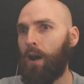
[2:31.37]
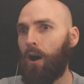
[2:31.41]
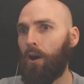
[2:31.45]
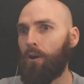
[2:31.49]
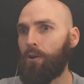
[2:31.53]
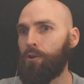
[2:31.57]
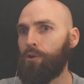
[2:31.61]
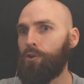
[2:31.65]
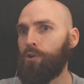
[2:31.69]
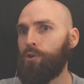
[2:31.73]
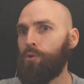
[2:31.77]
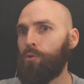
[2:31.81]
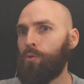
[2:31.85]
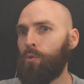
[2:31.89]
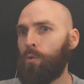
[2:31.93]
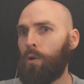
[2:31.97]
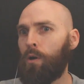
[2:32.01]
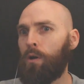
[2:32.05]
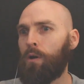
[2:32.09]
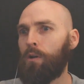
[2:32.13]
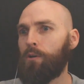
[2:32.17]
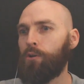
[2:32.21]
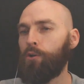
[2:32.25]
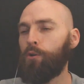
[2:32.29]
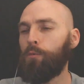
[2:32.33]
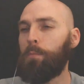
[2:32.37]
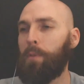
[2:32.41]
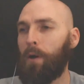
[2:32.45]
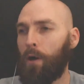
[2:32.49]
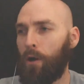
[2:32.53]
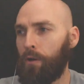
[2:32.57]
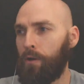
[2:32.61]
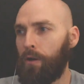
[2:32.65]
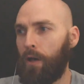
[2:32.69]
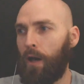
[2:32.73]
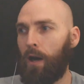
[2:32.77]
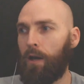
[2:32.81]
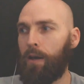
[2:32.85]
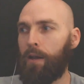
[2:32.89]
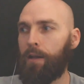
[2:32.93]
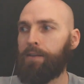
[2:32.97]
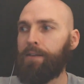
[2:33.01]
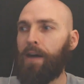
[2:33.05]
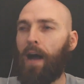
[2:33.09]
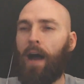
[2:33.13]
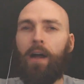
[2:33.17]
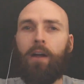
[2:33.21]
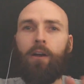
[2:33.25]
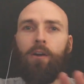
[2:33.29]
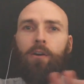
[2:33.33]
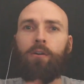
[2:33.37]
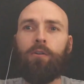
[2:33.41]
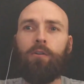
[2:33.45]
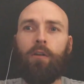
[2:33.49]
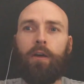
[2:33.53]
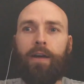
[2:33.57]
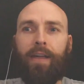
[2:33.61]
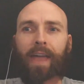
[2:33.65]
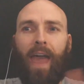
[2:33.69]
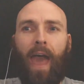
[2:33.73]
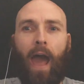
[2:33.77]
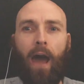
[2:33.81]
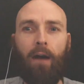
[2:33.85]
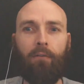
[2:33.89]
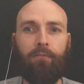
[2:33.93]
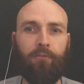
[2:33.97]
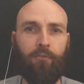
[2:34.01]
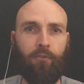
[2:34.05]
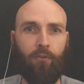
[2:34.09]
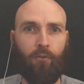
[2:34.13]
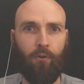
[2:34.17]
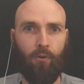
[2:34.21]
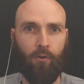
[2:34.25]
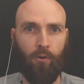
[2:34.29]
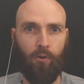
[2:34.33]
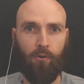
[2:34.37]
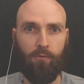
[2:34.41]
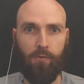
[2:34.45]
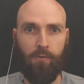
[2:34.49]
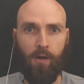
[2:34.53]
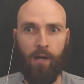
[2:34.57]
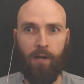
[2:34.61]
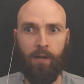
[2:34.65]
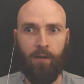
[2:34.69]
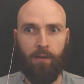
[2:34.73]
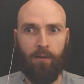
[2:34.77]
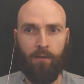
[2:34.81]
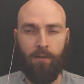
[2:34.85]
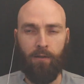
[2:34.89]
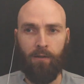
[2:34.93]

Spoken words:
you build an entire half circle, right?